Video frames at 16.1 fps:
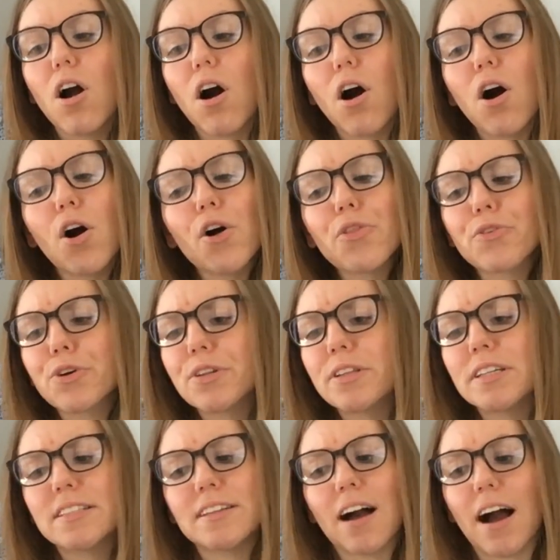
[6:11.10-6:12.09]
All through
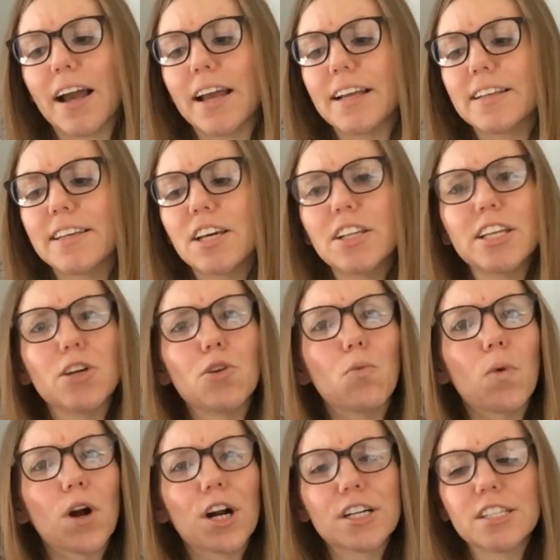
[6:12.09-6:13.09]
the night, Gilly
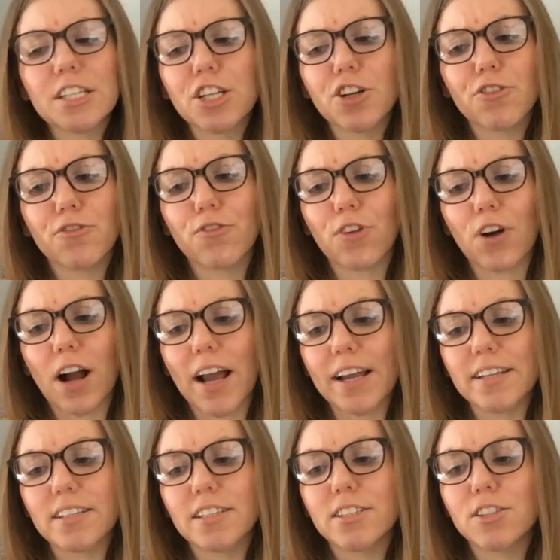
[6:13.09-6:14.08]
worked in a
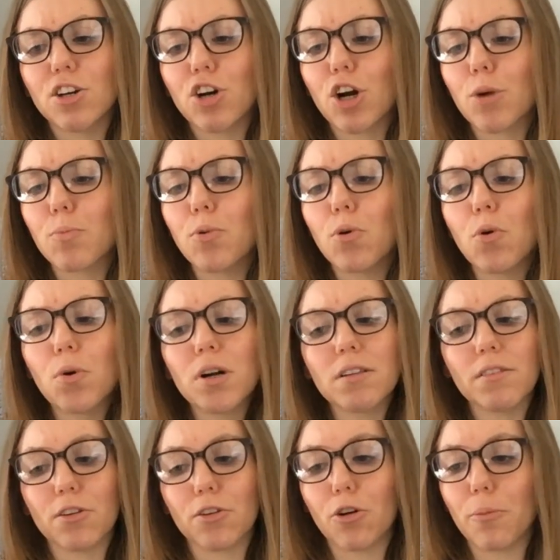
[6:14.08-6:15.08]
fright till her poor
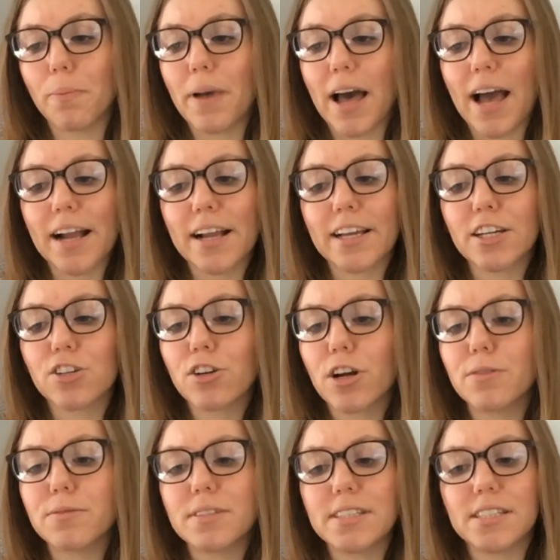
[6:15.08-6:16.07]
little back had
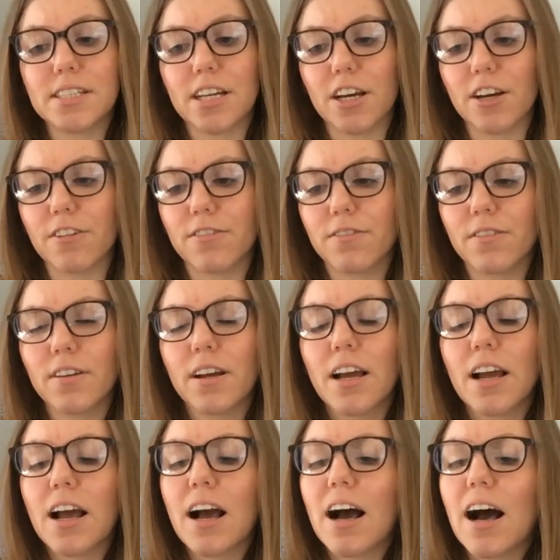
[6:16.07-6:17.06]
grown stiff.
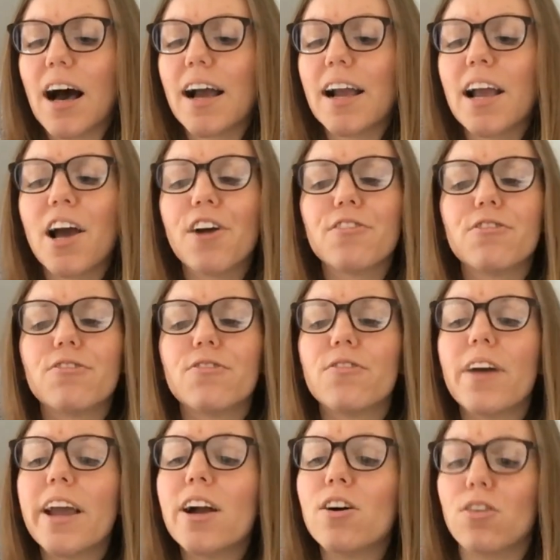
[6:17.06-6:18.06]
"I have
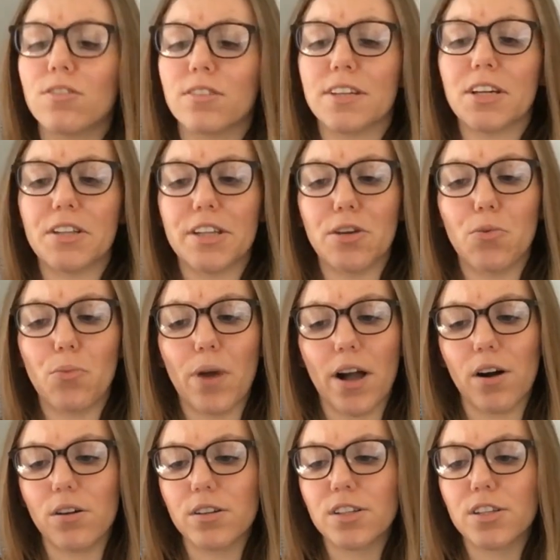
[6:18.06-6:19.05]
failed," Gilly
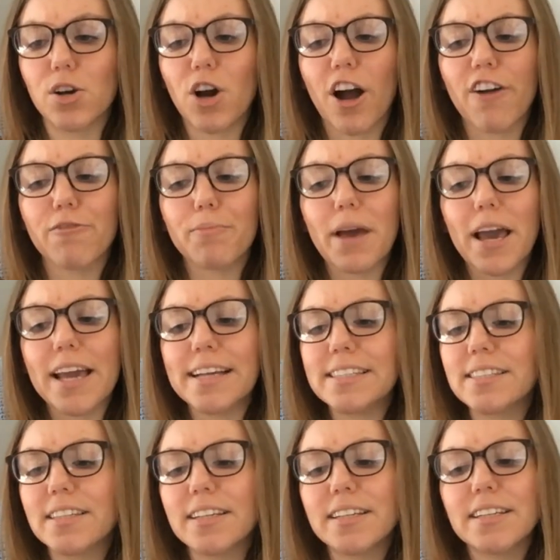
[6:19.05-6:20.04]
wailed, "though I've
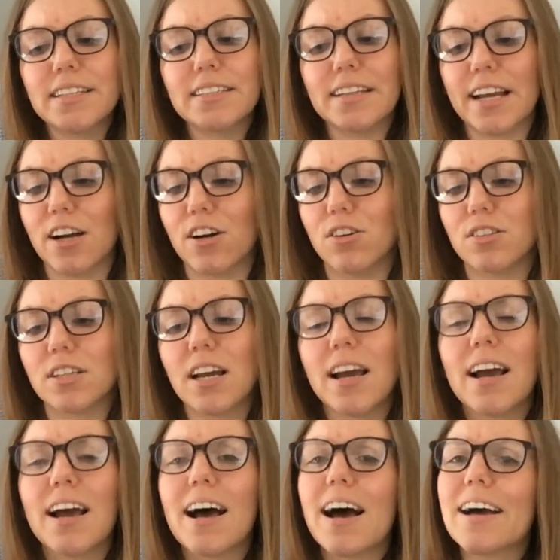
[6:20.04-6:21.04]
pasted and nailed.
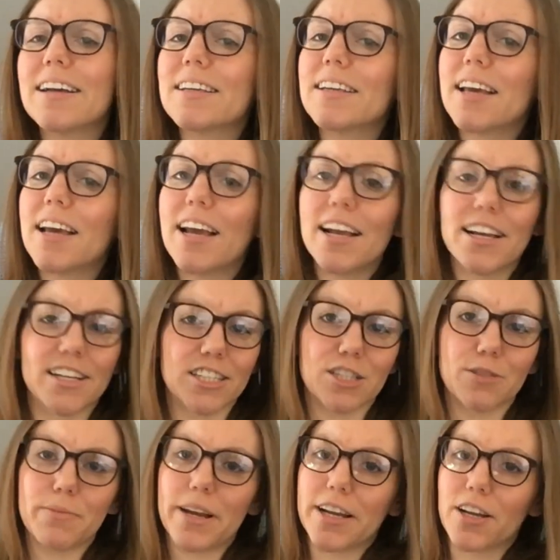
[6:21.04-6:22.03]
I
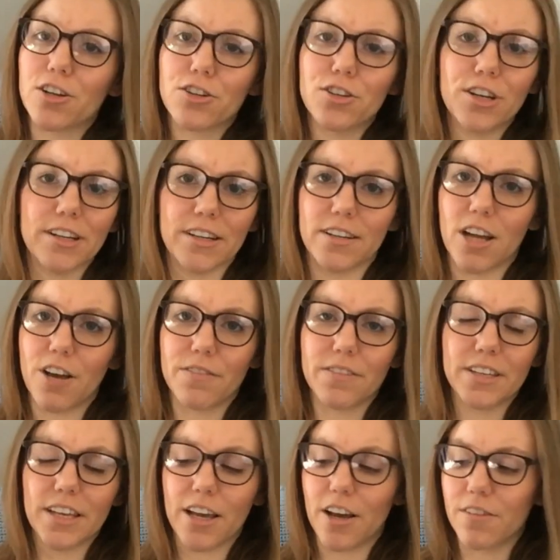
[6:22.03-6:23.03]
can't make a good
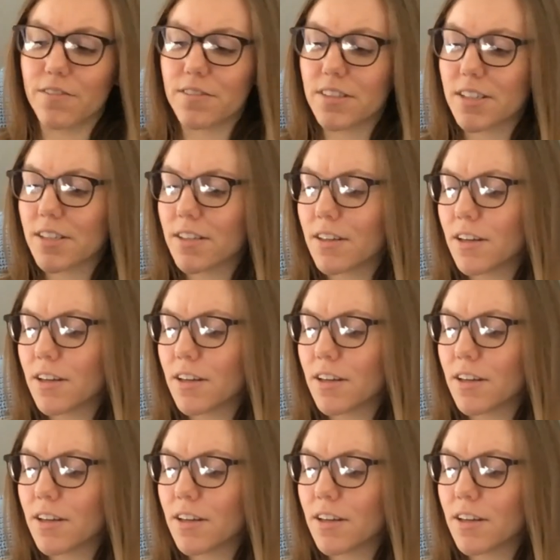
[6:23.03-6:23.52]
enough gift.